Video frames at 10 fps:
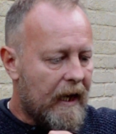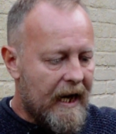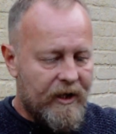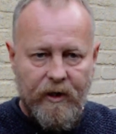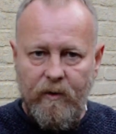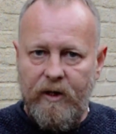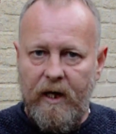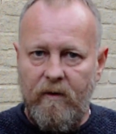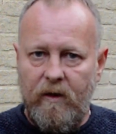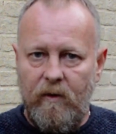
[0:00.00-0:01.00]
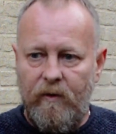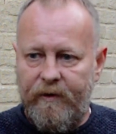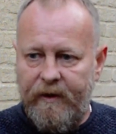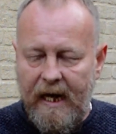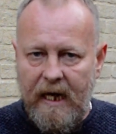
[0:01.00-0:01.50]
esoterical
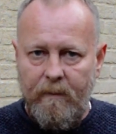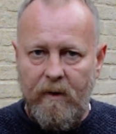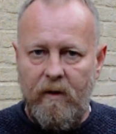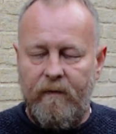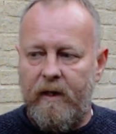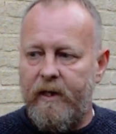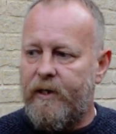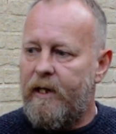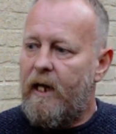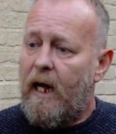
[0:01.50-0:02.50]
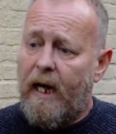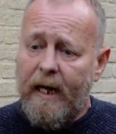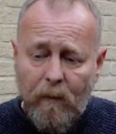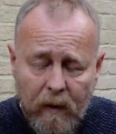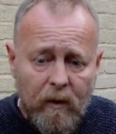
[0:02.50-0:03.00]
theme of this, and
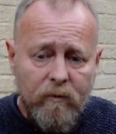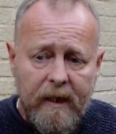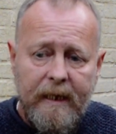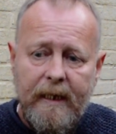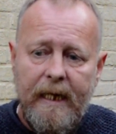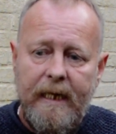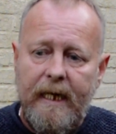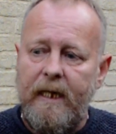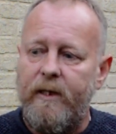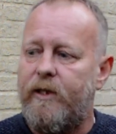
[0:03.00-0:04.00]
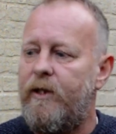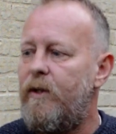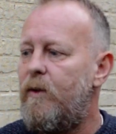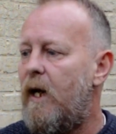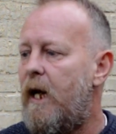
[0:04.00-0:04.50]
that will really lead
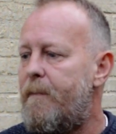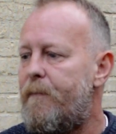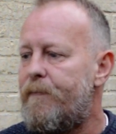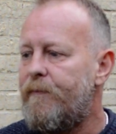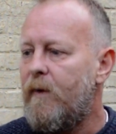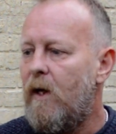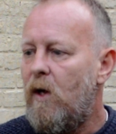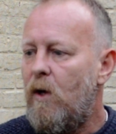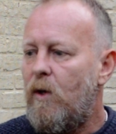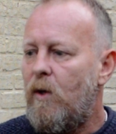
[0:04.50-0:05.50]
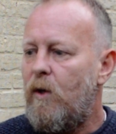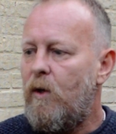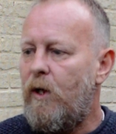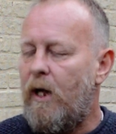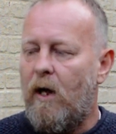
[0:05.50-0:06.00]
into
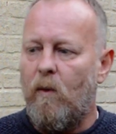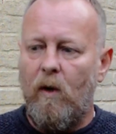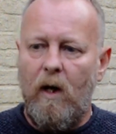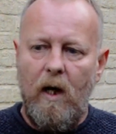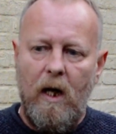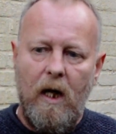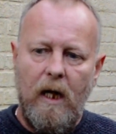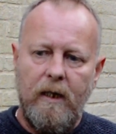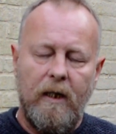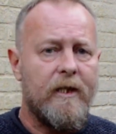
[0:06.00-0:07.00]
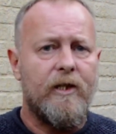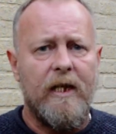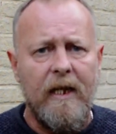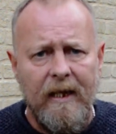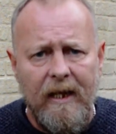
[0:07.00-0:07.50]
you know, like
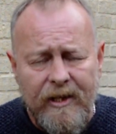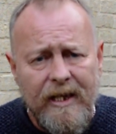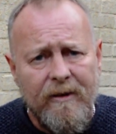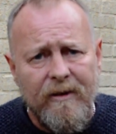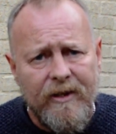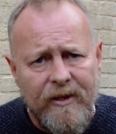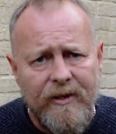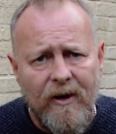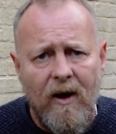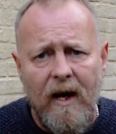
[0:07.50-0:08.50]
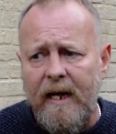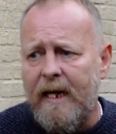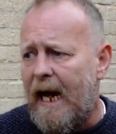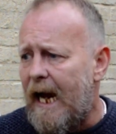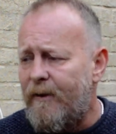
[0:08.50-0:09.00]
a secret society
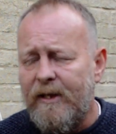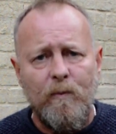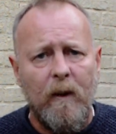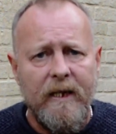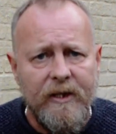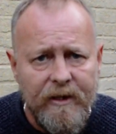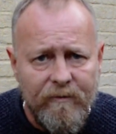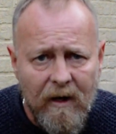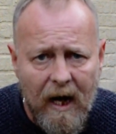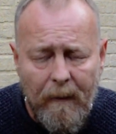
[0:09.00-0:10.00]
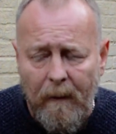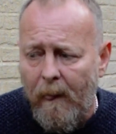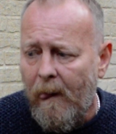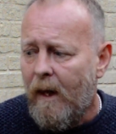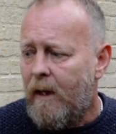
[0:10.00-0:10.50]
and how this place is run.
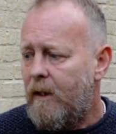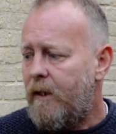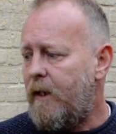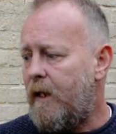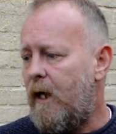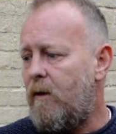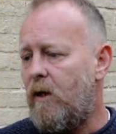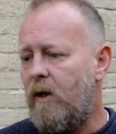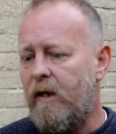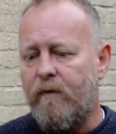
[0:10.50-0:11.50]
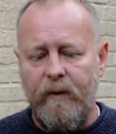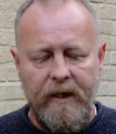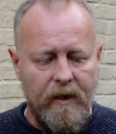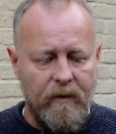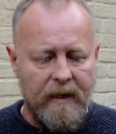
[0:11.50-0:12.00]
You know, like if we
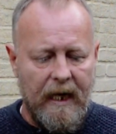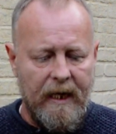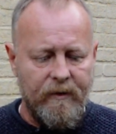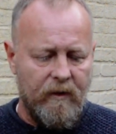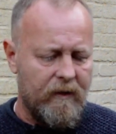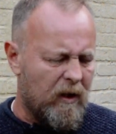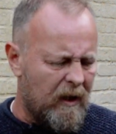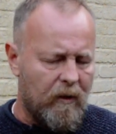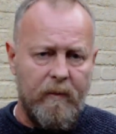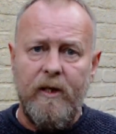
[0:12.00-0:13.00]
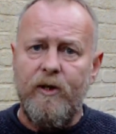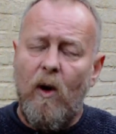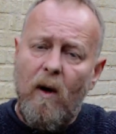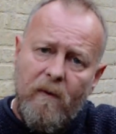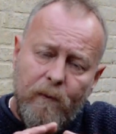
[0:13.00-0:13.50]
go down, I've got a little bit of
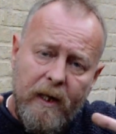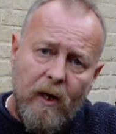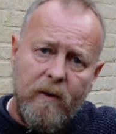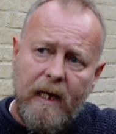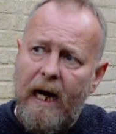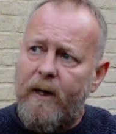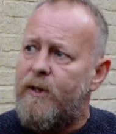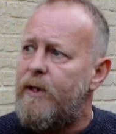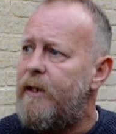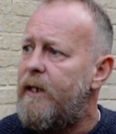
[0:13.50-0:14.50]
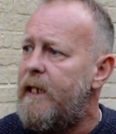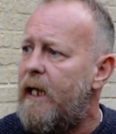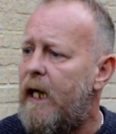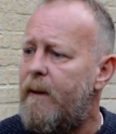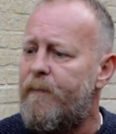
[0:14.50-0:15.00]
time, if we go down to
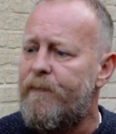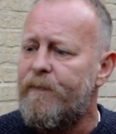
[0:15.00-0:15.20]
the